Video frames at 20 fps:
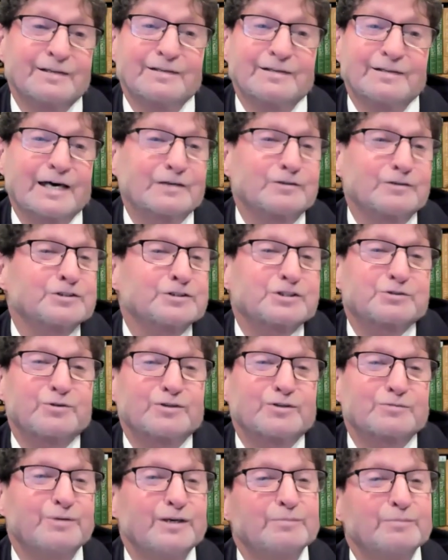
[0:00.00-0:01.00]
not all
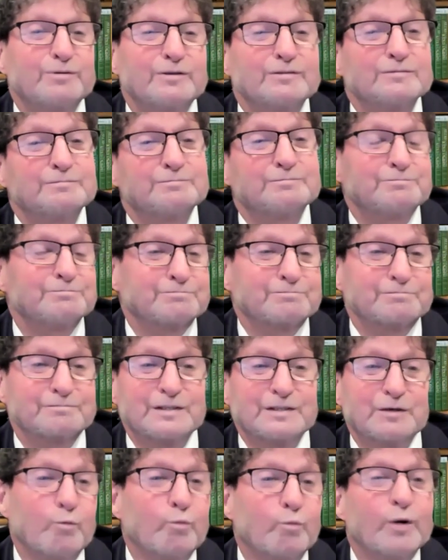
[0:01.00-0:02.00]
strong people
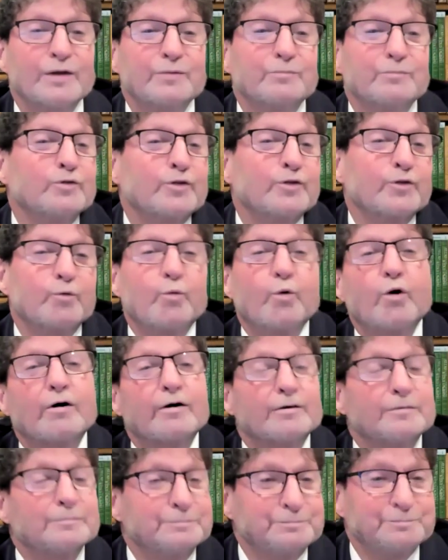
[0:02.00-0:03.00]
win the
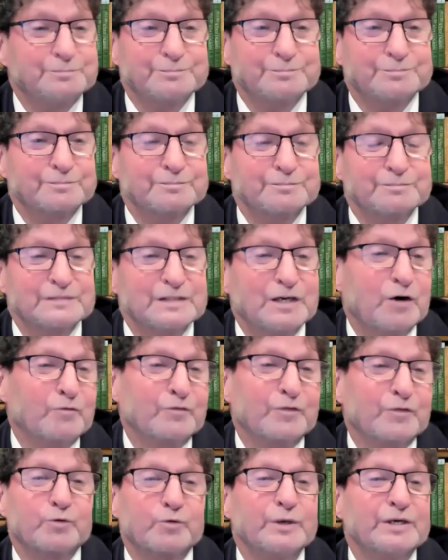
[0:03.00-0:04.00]
war
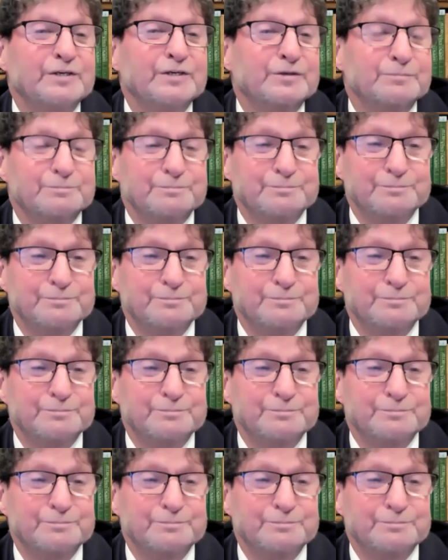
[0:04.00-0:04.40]
over the weak.